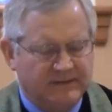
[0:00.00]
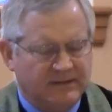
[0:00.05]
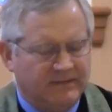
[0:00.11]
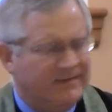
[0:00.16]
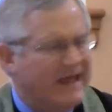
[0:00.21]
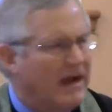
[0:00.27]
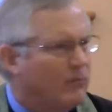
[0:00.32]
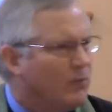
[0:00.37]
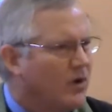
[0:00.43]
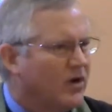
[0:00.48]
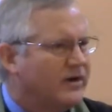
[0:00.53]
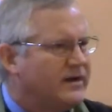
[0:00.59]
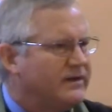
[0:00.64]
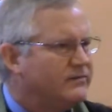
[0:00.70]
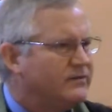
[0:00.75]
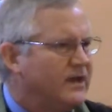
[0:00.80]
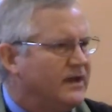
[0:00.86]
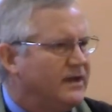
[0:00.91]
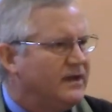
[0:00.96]
That work
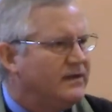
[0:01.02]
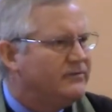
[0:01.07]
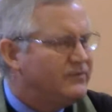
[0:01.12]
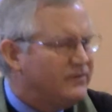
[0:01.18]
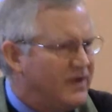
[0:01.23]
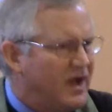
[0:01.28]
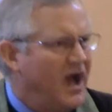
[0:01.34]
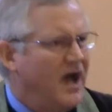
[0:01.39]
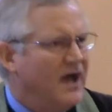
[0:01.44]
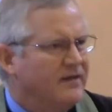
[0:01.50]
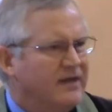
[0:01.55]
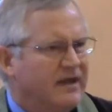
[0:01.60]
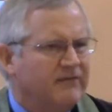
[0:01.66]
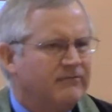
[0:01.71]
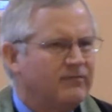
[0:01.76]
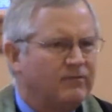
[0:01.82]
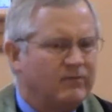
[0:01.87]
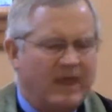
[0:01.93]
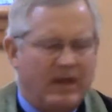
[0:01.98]
is done.
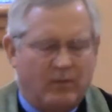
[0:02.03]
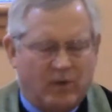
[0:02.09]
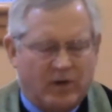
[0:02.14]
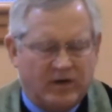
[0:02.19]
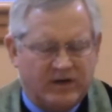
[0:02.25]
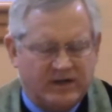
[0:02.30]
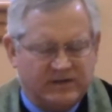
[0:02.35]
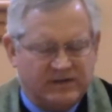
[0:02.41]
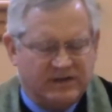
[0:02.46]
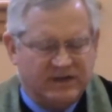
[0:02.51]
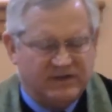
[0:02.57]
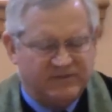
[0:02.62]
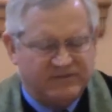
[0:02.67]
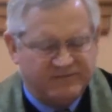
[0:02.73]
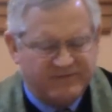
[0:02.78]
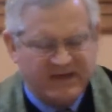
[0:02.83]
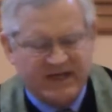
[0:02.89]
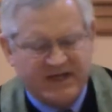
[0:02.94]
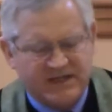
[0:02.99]
That work is
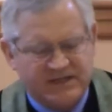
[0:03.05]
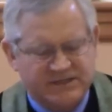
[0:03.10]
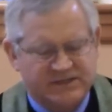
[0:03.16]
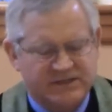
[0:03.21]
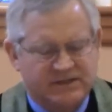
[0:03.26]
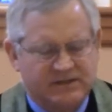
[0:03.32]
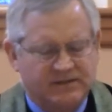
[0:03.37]
finished.